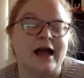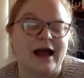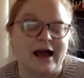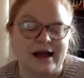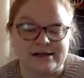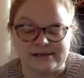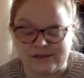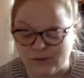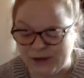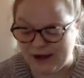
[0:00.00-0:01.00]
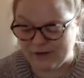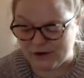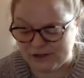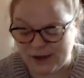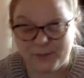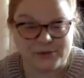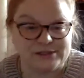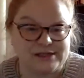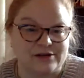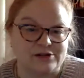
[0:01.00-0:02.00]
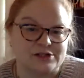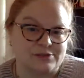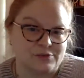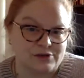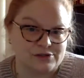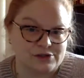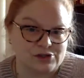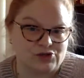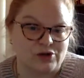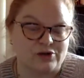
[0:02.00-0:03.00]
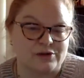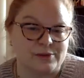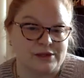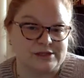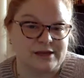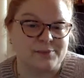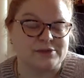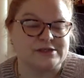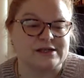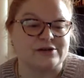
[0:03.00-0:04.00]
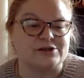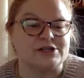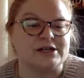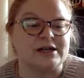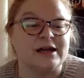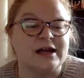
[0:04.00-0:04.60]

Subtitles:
And we have our Temperance energy where there's a struggle with the Temperance energy.